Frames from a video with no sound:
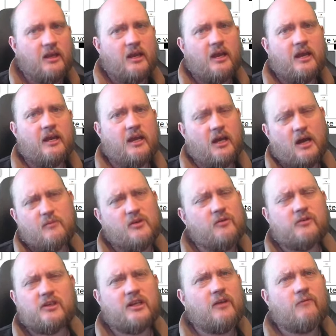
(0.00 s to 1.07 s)
I'm
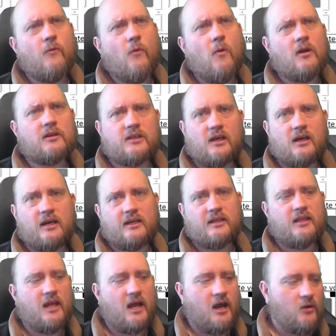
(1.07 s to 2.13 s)
using the walls right
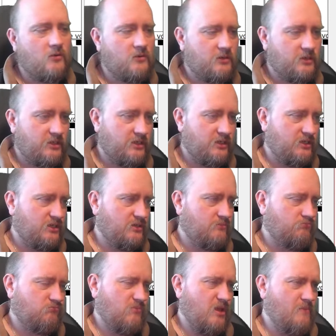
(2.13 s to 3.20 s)
now.
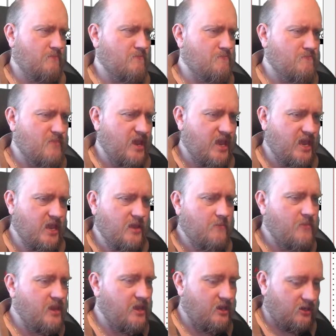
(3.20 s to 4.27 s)

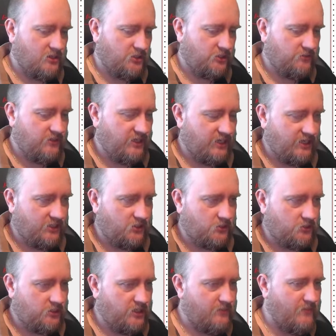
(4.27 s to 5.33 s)
Maybe I should
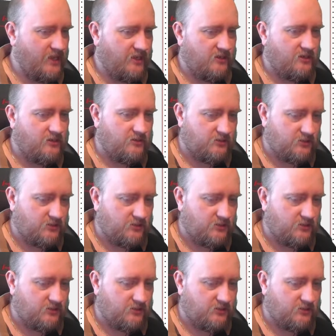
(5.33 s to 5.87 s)
actually make a